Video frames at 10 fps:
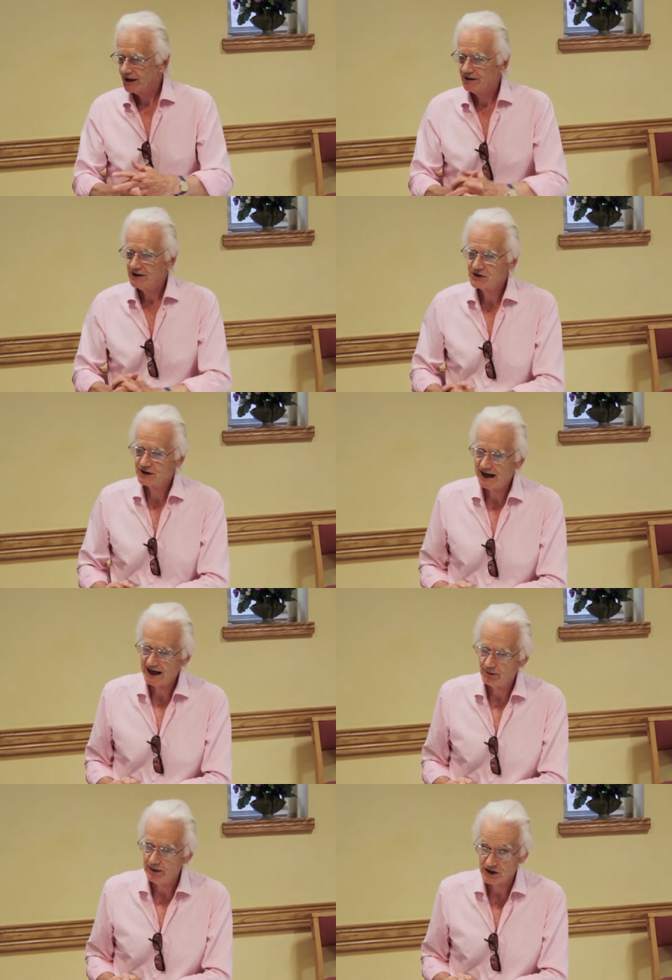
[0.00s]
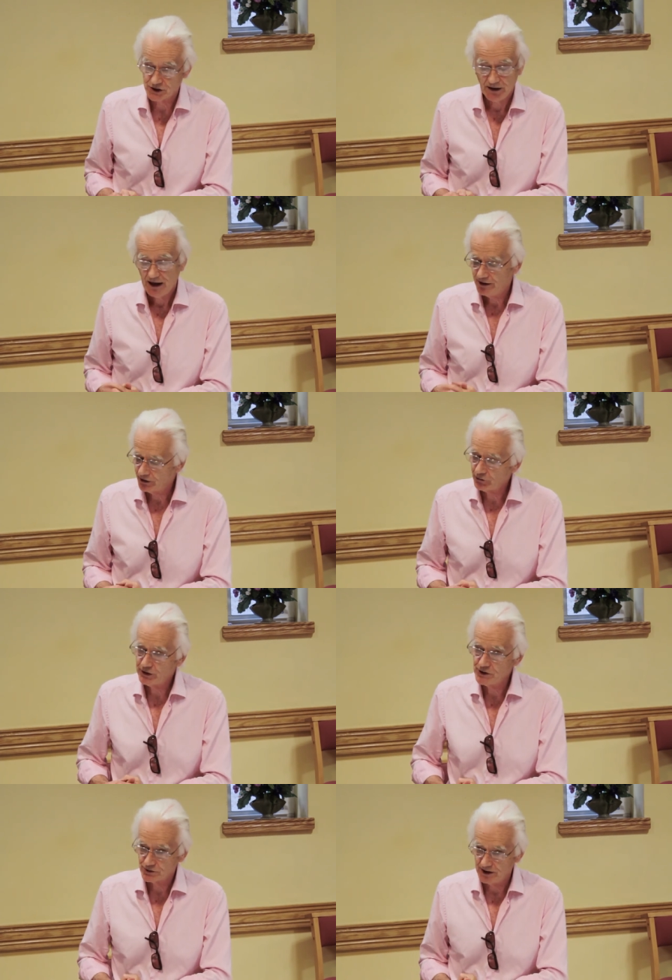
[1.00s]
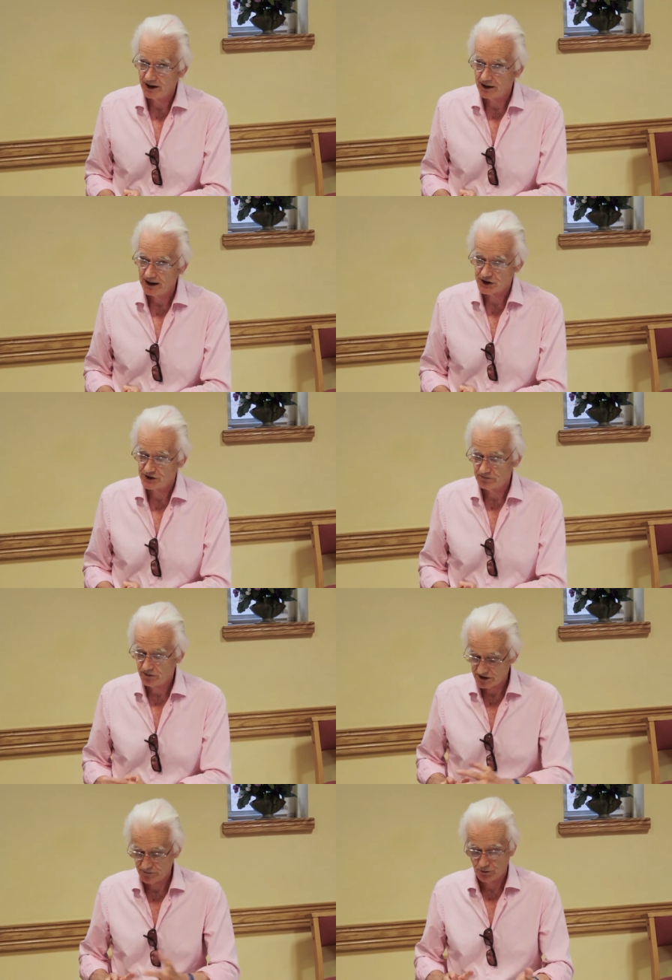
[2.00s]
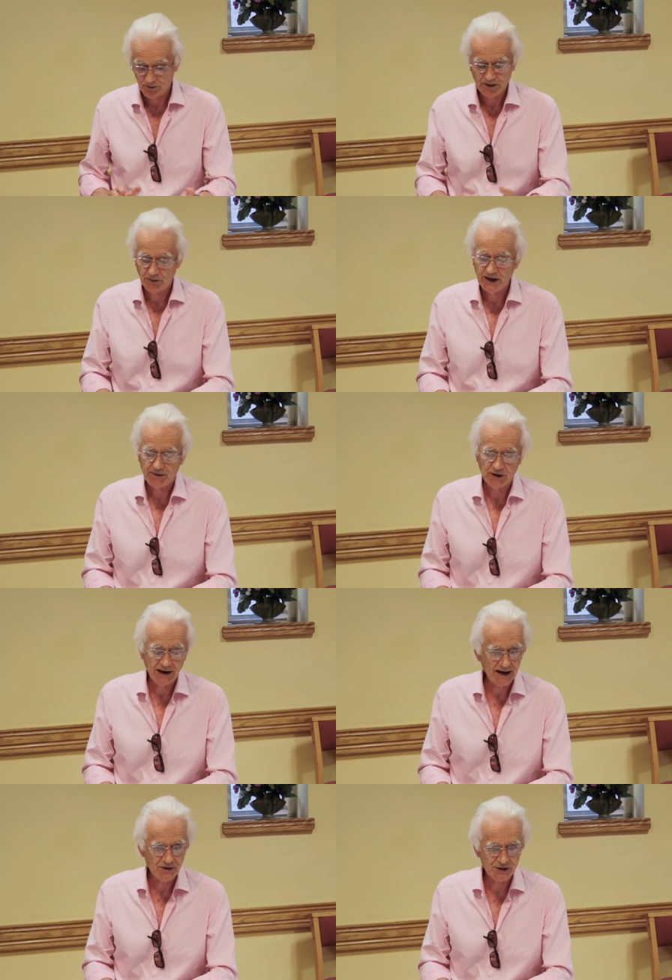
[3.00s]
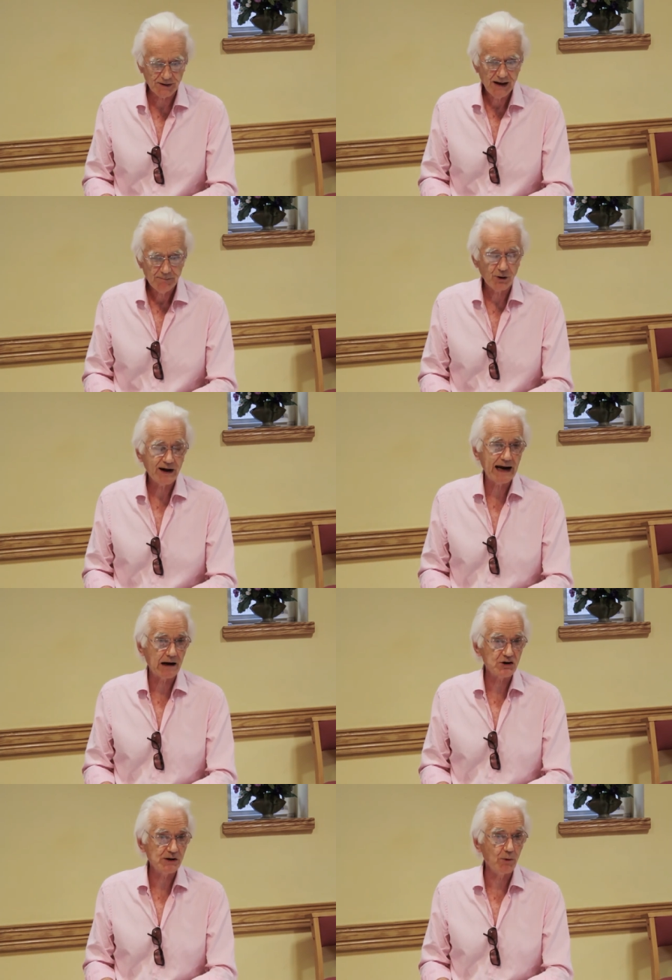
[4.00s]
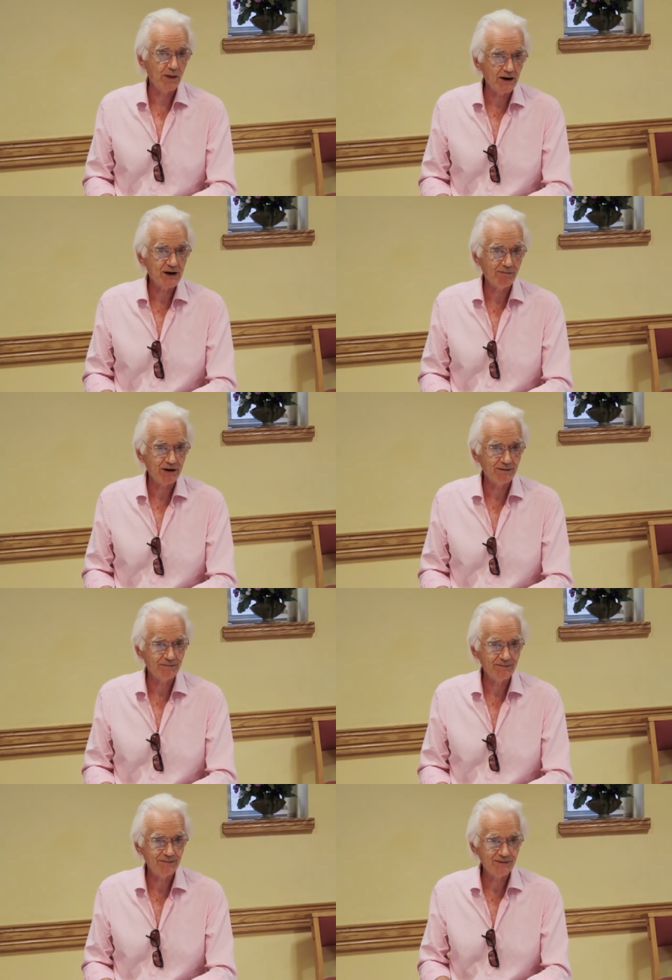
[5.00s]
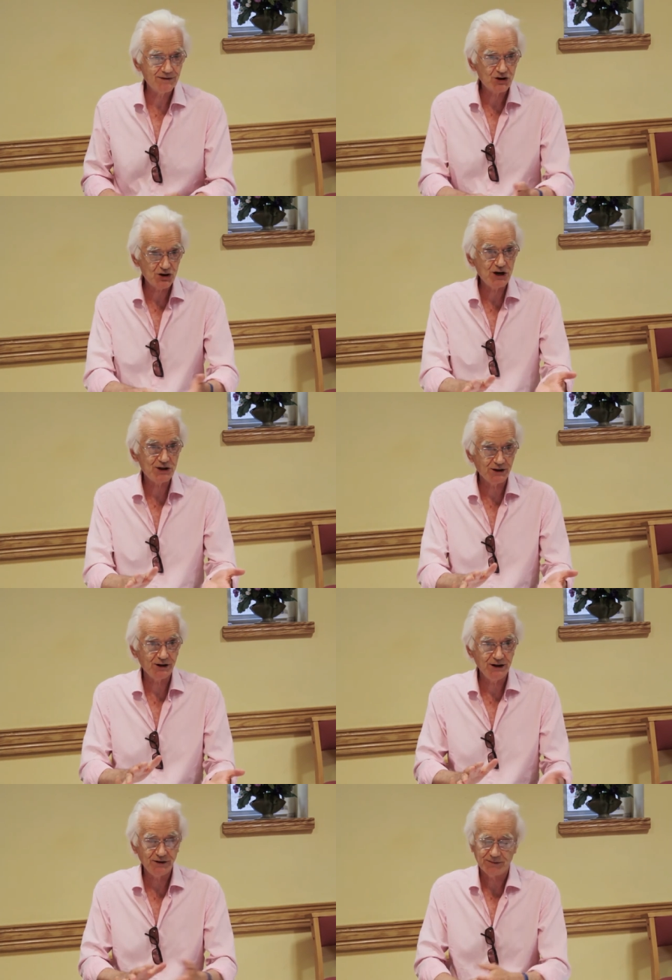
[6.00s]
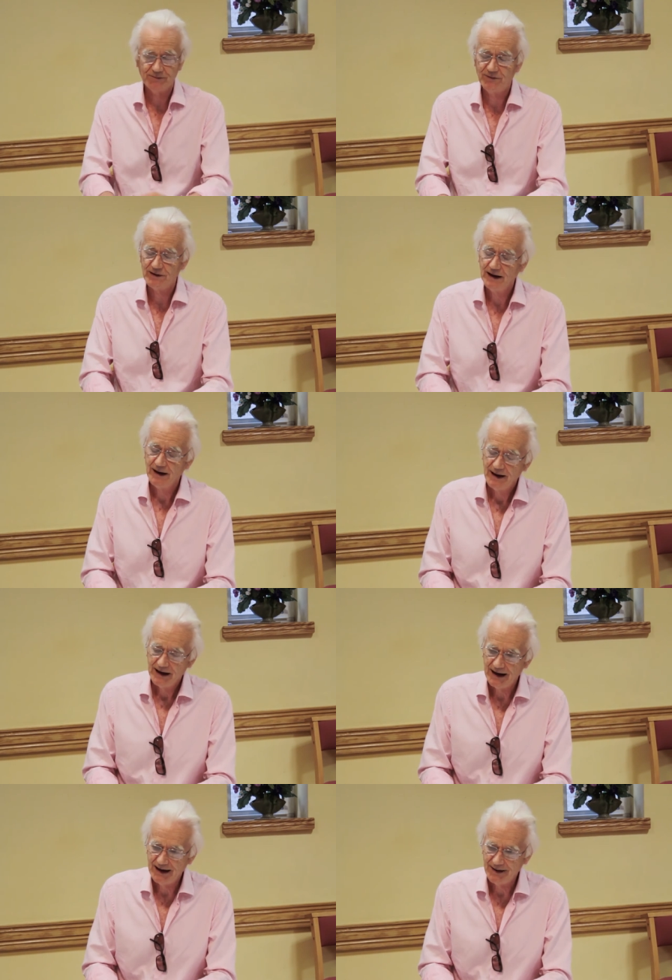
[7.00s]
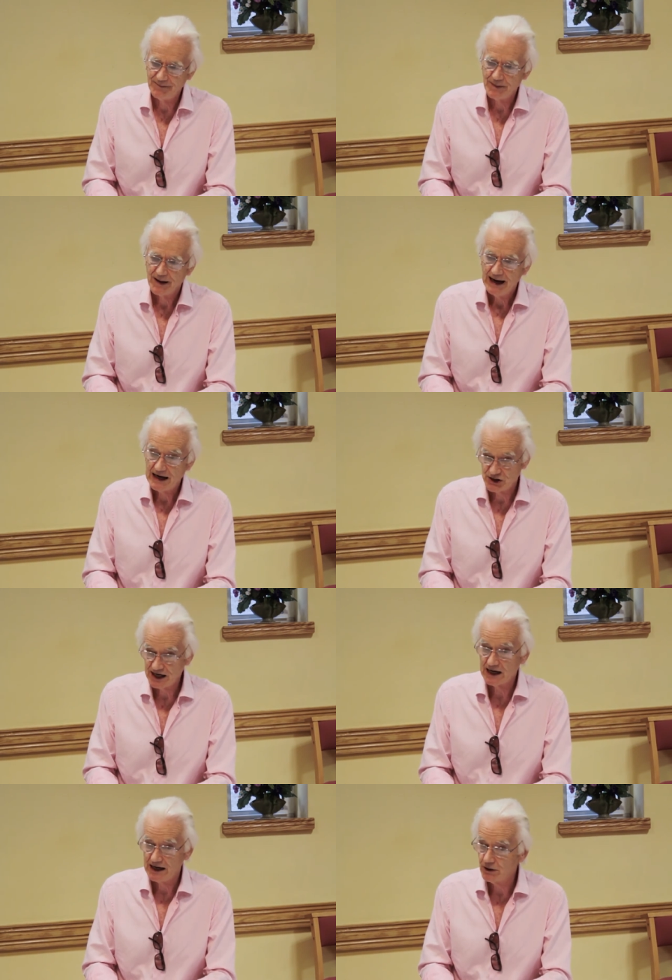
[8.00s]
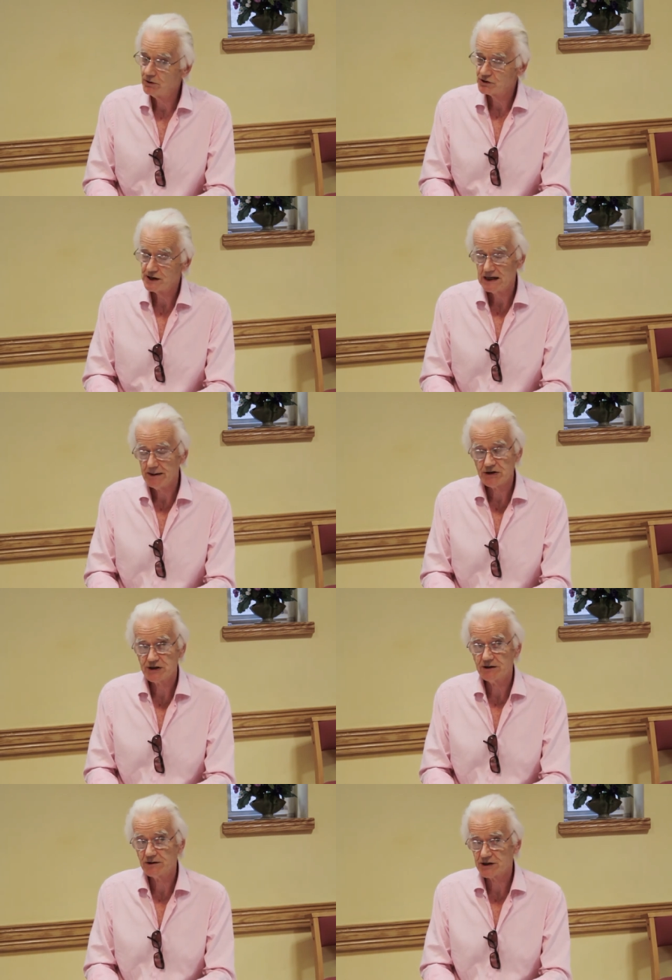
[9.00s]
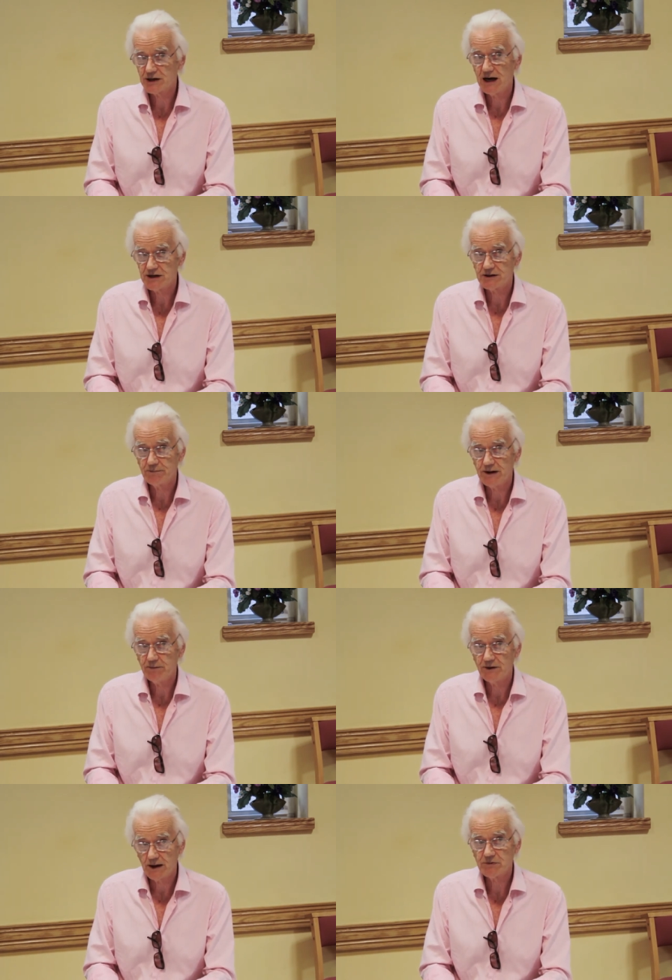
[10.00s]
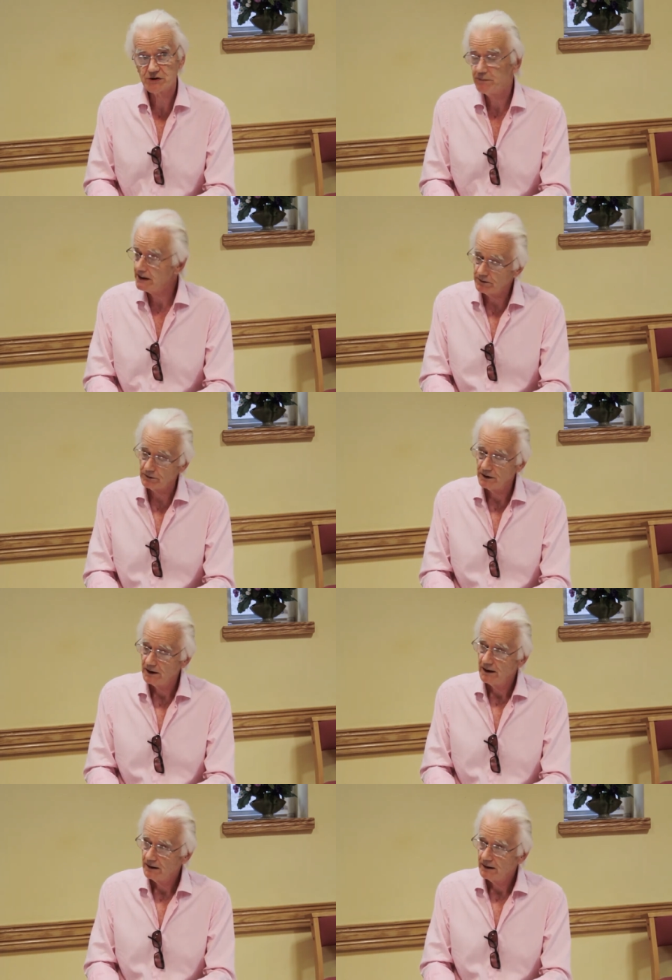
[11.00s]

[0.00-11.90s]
getting this candle wax off. And the cathedral learned a lesson. First of all, we were never allowed to put candles in them without having sheets underneath them. And secondly, of course, they limited the size of the people, the numbers of people,